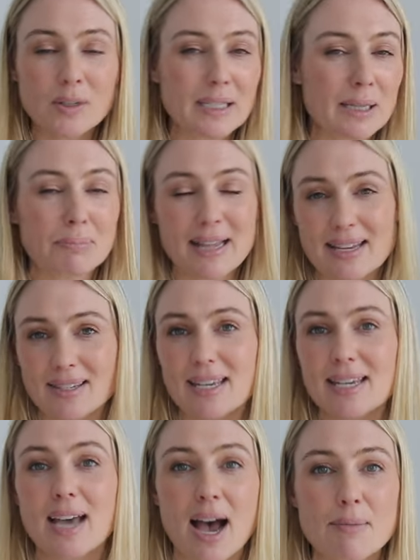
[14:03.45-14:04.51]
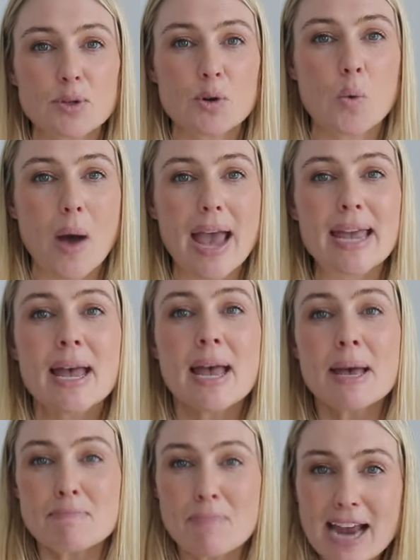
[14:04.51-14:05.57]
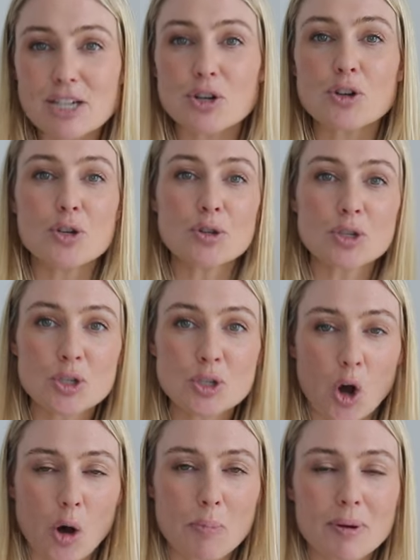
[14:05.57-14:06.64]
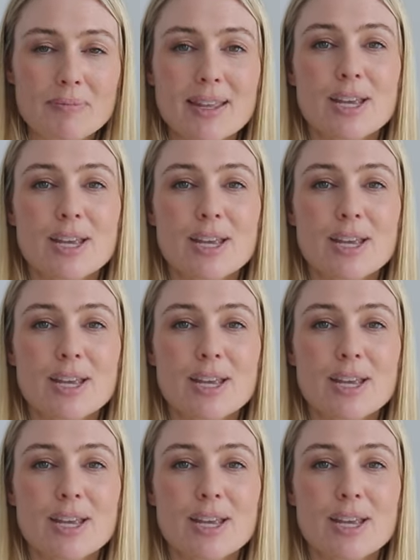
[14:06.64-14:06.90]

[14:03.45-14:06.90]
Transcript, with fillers: little blessing comes your way, make sure you stop,